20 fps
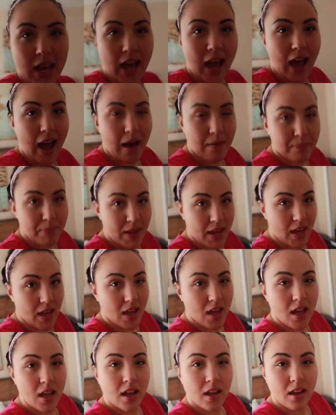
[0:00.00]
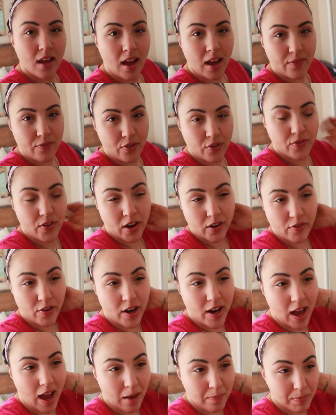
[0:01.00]
happy. I feel very,
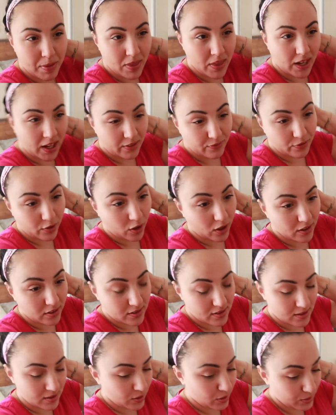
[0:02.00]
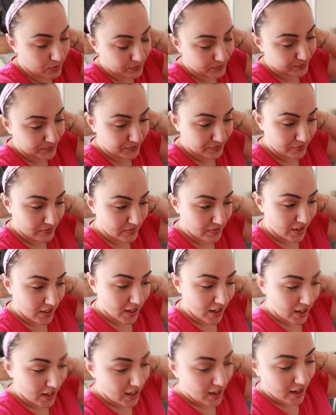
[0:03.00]
very happy that I vlogged. So
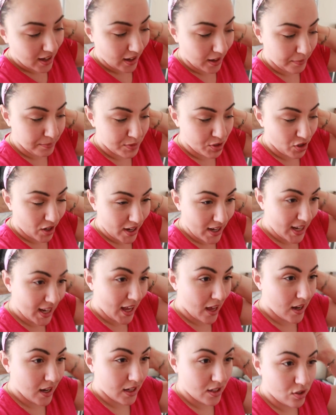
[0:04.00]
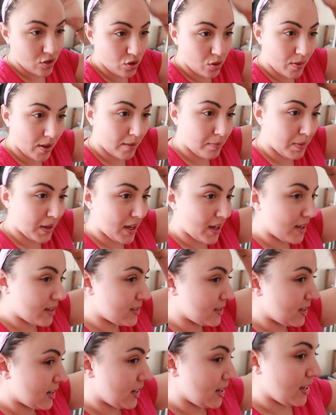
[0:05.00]
I'm trying to get into it
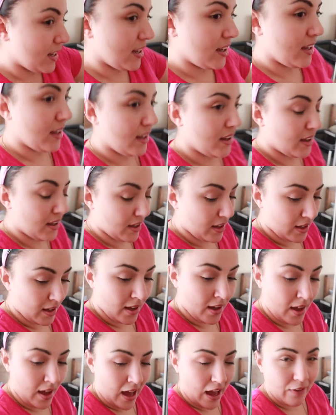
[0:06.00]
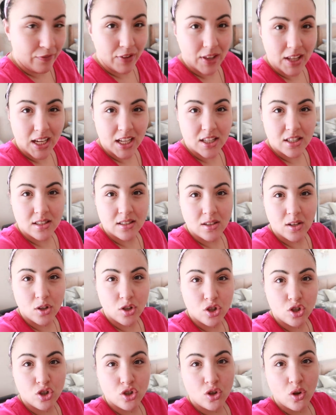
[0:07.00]
because I feel like it's
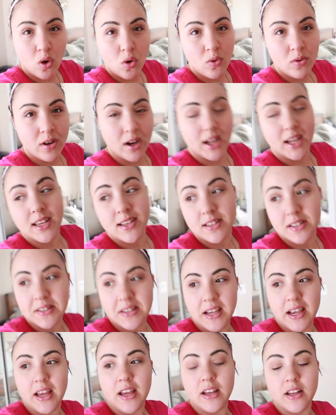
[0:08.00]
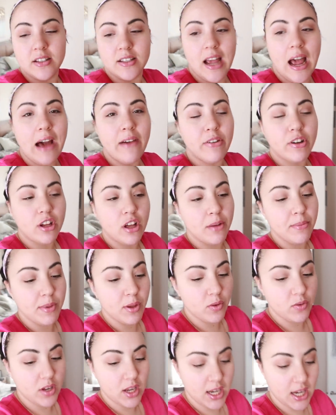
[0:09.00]
so nice to have a
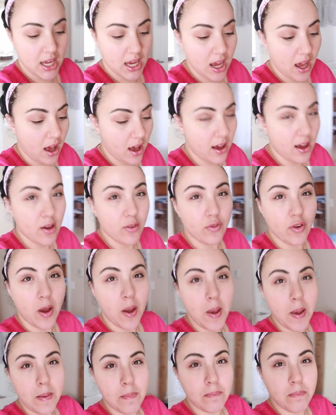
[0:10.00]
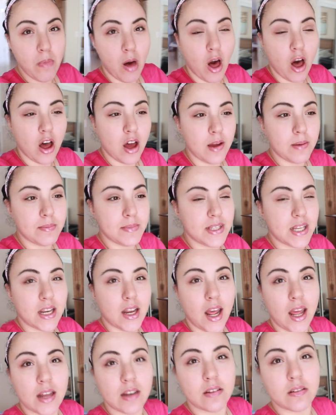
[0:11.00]
community of moms
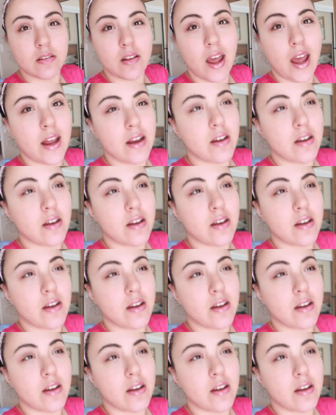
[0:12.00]
and